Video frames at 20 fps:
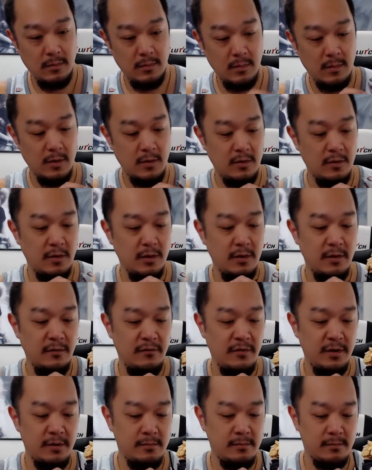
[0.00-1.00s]
So yeah, they
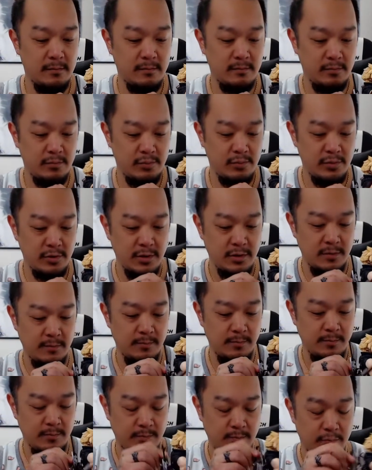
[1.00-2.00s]
fit pretty
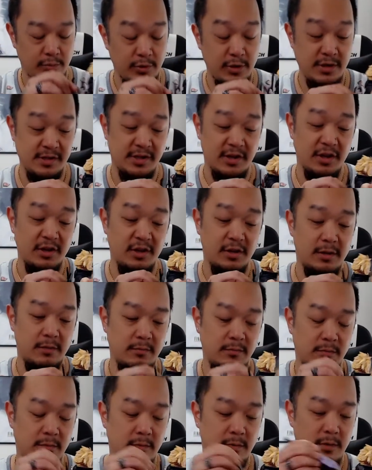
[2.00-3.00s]
snugly.
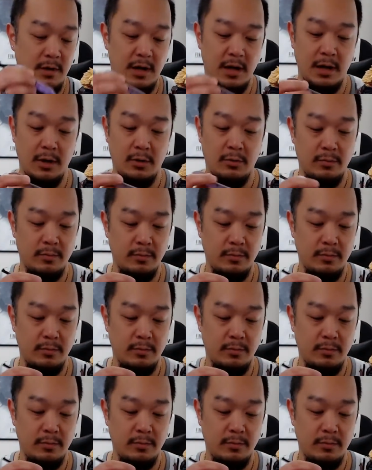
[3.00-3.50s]
Ow.